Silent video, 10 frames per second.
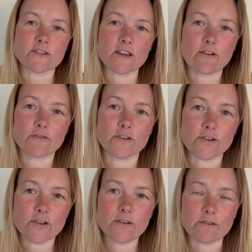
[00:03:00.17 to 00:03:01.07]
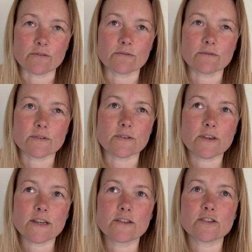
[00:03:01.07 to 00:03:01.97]
they often do. So
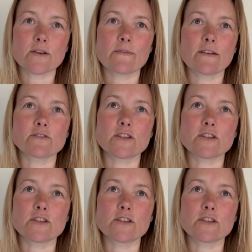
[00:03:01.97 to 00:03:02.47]
they can turn around